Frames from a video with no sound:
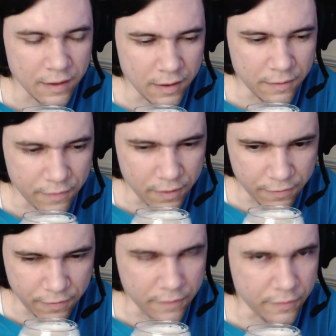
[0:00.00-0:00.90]
If
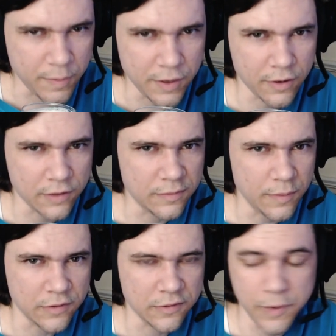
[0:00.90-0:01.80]
if if a beer can
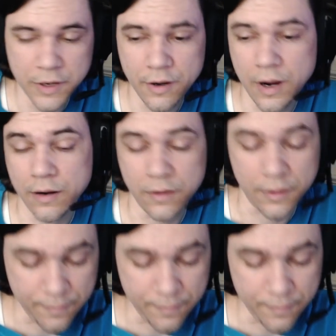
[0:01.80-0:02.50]
smell sweeter, I don't know.